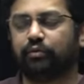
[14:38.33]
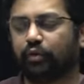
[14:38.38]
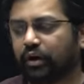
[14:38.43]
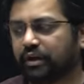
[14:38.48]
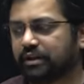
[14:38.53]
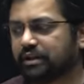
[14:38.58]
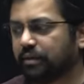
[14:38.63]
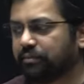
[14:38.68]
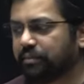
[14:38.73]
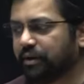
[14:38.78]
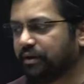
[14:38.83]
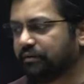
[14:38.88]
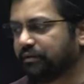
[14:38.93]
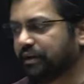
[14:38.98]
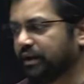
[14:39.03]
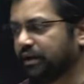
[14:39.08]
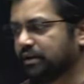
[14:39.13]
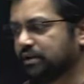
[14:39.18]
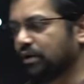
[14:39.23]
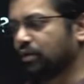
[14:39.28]
For example, if
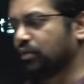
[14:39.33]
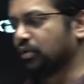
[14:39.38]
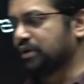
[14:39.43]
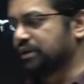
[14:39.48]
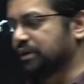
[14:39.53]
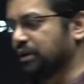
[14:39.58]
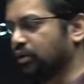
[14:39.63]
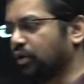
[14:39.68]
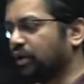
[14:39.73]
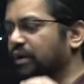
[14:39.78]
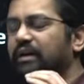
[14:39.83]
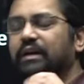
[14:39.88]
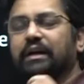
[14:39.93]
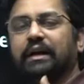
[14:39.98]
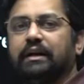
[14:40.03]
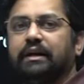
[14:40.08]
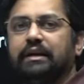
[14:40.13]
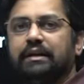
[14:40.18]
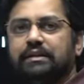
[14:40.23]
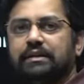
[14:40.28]
there is a question on
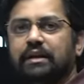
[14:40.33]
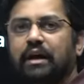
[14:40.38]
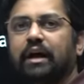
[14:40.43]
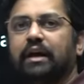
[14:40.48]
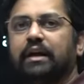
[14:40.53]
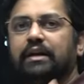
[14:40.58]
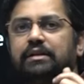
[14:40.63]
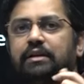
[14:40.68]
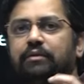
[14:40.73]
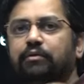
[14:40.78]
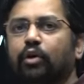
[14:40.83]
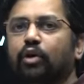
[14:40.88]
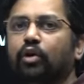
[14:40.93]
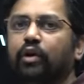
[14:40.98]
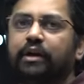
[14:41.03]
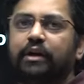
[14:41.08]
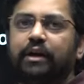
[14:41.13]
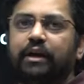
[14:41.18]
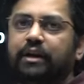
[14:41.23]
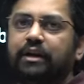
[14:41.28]
treaties, arrange the
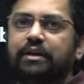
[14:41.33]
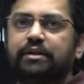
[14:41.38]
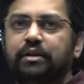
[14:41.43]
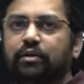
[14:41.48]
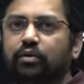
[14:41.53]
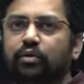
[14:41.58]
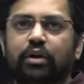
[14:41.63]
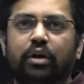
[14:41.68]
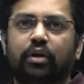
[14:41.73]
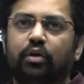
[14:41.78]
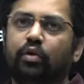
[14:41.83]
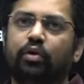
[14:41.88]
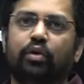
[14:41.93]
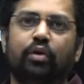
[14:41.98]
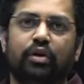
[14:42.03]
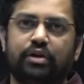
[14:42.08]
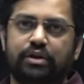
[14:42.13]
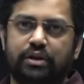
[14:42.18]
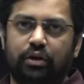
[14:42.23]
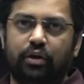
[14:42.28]
following treaties into the
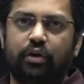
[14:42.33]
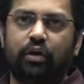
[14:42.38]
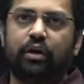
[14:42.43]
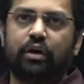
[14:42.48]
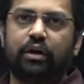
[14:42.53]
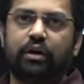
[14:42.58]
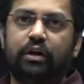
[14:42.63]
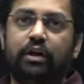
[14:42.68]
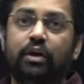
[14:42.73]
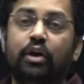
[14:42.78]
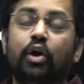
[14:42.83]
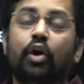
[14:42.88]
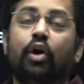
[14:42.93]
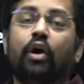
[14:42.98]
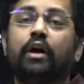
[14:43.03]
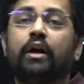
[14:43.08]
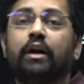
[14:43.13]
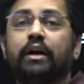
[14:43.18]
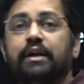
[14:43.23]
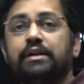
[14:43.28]
chronological order
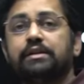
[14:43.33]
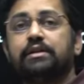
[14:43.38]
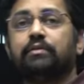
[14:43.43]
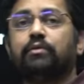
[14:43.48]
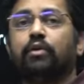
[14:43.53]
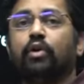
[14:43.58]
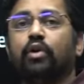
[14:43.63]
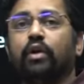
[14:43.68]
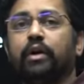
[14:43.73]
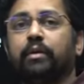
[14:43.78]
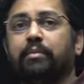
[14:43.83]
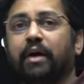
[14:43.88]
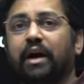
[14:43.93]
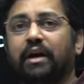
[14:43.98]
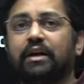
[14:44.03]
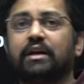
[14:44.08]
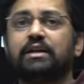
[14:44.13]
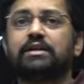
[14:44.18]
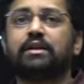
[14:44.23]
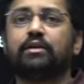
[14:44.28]
or arrange the following
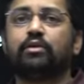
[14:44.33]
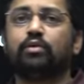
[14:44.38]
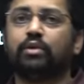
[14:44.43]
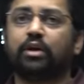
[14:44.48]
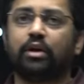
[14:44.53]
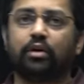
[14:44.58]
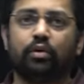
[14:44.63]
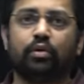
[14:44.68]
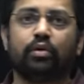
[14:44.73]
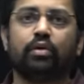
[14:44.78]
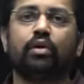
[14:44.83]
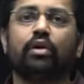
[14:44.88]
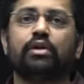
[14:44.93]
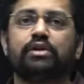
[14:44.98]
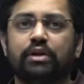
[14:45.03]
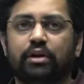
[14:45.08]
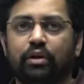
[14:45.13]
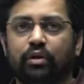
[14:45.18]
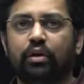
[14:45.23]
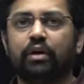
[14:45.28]
battles into the
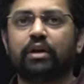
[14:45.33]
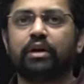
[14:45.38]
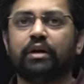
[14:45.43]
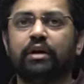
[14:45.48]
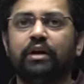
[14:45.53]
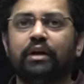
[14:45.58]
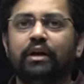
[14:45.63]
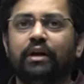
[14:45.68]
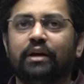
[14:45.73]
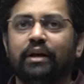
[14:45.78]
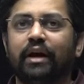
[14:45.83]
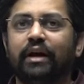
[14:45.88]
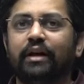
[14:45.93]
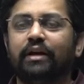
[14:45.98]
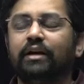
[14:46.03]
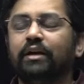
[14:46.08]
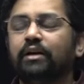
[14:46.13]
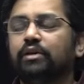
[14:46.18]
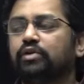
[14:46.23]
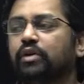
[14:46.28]
chronological order,
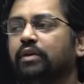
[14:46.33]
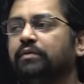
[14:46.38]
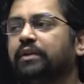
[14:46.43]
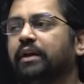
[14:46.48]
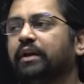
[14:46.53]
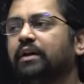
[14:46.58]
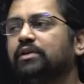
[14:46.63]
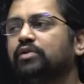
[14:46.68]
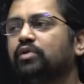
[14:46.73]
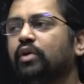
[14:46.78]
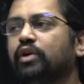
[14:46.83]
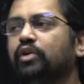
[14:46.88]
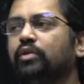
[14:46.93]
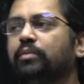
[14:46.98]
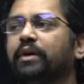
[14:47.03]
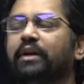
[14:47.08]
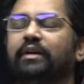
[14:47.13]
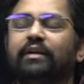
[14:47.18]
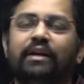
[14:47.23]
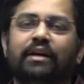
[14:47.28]
right? So if there is going to
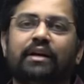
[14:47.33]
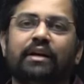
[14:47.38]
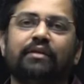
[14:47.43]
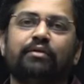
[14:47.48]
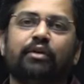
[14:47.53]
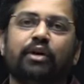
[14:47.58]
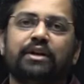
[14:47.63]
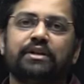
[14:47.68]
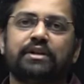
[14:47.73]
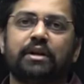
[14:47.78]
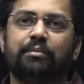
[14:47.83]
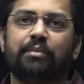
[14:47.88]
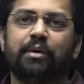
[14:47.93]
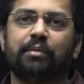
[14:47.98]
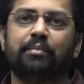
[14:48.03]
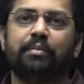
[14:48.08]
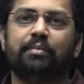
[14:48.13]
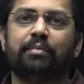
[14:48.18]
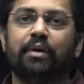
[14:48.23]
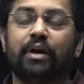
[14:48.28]
be a treaty, for
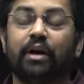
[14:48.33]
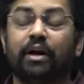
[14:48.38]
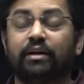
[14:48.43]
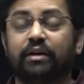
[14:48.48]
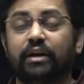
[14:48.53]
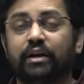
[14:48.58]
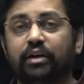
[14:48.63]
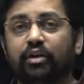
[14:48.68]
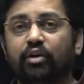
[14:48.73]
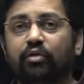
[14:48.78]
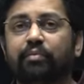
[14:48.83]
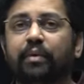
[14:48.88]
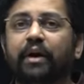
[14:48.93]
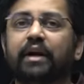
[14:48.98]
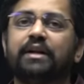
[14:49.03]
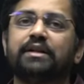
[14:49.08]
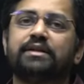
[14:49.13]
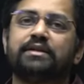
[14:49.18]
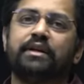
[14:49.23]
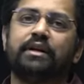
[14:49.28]
example, uh, Treaty of
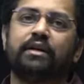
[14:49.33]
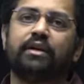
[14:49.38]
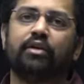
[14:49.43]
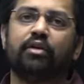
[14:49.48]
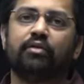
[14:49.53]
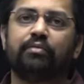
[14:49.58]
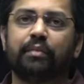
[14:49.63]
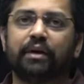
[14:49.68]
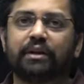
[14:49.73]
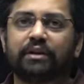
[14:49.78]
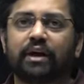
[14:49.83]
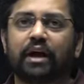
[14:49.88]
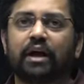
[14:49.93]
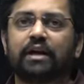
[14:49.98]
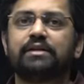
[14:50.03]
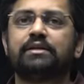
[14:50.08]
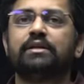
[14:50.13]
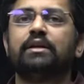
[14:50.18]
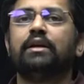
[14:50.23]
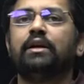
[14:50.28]
Paris, Treaty of
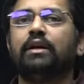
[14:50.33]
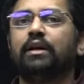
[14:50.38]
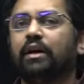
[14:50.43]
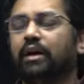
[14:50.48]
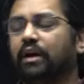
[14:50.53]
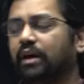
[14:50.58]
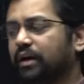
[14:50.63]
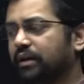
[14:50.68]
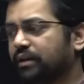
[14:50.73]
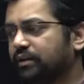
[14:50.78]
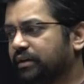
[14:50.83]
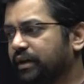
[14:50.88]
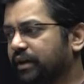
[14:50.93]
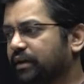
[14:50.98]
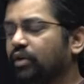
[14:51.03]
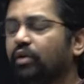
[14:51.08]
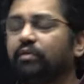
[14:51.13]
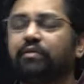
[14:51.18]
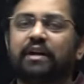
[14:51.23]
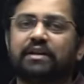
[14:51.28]
Madras, uh,
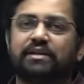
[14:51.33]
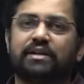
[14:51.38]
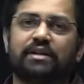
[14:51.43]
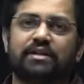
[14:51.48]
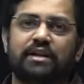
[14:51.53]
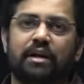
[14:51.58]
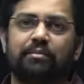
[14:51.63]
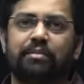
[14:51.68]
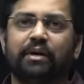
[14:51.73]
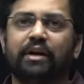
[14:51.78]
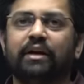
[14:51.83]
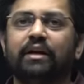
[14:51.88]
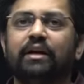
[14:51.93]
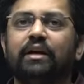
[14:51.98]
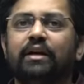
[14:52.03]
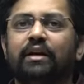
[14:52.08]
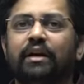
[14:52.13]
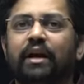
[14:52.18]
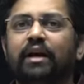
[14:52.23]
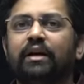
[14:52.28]
Treaty of Aix-la-Chapelle,
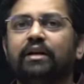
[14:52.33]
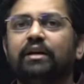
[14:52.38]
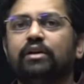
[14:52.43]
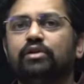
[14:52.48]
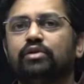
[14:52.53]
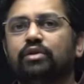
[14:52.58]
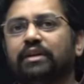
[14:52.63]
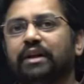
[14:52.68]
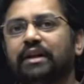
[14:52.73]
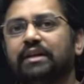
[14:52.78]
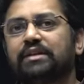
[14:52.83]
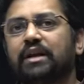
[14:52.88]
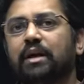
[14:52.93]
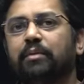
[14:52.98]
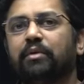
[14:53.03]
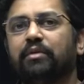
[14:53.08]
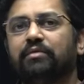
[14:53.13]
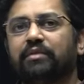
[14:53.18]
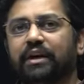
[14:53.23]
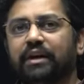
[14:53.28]
right? So these
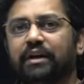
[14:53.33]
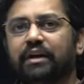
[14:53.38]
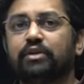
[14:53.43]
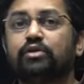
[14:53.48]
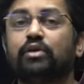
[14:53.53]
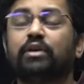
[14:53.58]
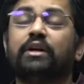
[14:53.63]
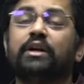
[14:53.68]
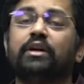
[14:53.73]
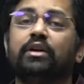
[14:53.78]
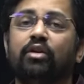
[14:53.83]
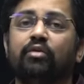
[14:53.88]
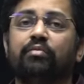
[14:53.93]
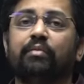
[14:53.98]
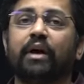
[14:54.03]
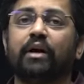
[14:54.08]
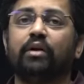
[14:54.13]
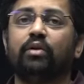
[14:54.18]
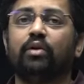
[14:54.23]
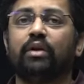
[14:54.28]
type of treaties or Treaty of
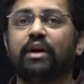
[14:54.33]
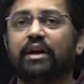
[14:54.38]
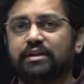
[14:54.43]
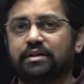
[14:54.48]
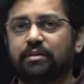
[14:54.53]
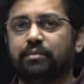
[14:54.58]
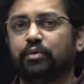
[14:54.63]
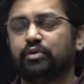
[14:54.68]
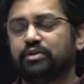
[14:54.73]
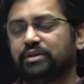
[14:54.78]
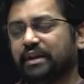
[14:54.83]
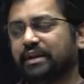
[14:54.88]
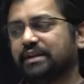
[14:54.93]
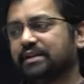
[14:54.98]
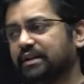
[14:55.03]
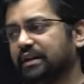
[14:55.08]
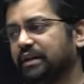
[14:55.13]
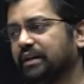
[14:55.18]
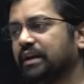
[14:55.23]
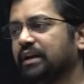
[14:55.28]
Mangalore, let's suppose these
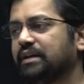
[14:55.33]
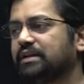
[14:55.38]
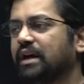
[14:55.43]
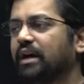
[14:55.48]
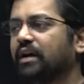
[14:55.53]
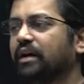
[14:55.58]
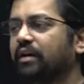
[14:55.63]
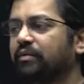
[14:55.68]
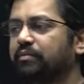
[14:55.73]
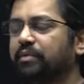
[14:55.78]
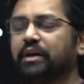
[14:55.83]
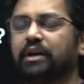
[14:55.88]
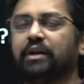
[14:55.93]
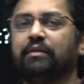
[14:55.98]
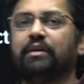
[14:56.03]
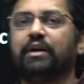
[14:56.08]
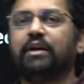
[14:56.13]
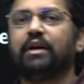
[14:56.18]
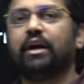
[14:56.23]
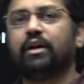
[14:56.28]
treaties are have been
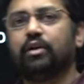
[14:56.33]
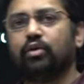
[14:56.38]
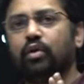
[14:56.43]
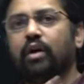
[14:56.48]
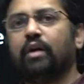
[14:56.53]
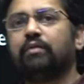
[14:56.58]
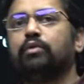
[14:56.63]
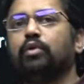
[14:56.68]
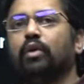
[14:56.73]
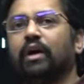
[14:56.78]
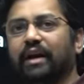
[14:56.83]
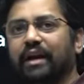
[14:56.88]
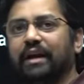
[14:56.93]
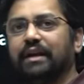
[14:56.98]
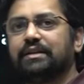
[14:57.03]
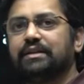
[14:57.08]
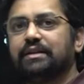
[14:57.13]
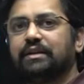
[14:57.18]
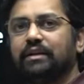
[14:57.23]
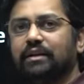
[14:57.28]
given and you have to
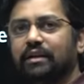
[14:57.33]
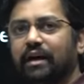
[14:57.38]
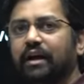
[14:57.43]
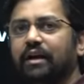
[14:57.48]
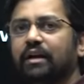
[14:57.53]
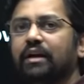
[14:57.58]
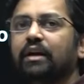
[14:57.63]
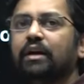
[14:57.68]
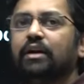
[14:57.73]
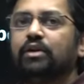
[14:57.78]
arrange, right?